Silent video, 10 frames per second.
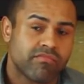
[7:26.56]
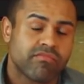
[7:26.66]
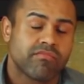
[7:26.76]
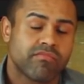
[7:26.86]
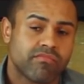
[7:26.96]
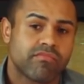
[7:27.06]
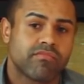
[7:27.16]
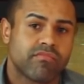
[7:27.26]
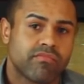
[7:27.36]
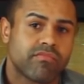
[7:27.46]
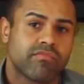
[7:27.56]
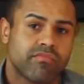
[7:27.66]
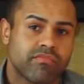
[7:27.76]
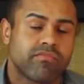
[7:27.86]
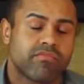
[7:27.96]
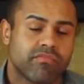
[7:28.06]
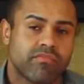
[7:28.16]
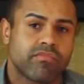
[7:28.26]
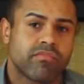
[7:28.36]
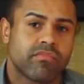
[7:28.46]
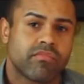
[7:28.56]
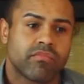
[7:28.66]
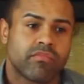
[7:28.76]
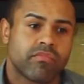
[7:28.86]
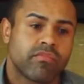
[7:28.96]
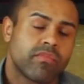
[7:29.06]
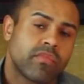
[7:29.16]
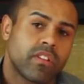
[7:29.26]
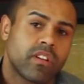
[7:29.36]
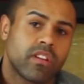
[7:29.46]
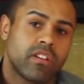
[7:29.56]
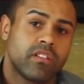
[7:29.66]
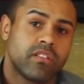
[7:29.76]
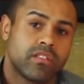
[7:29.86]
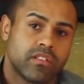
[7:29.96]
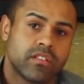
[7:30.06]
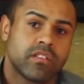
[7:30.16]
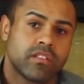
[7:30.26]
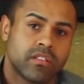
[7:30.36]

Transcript: The person shown says nothing.